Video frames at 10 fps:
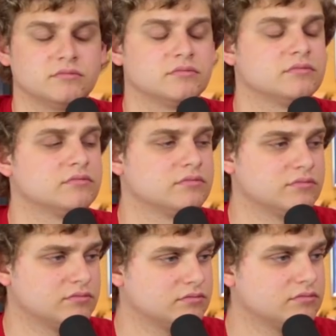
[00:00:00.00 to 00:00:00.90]

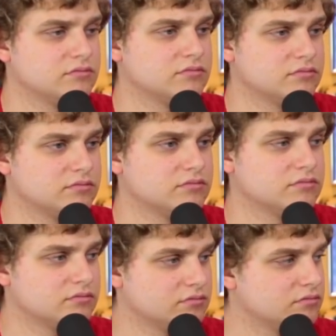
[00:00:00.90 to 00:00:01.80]

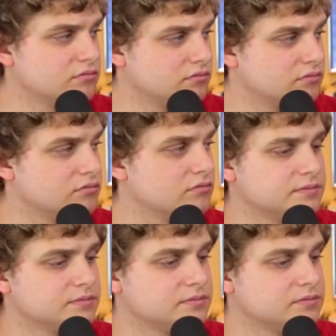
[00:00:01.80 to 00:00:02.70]

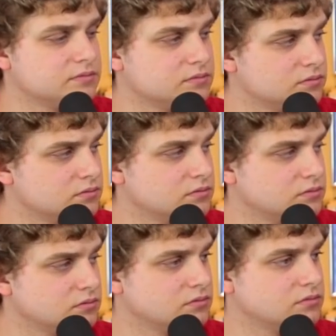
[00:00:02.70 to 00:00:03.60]

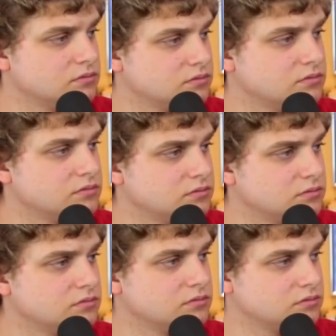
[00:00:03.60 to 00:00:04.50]

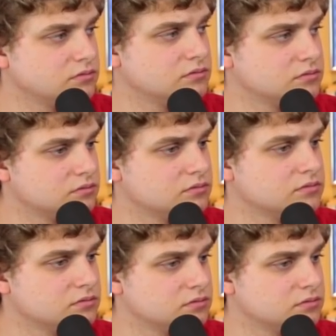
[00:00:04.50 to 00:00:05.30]
[no speech]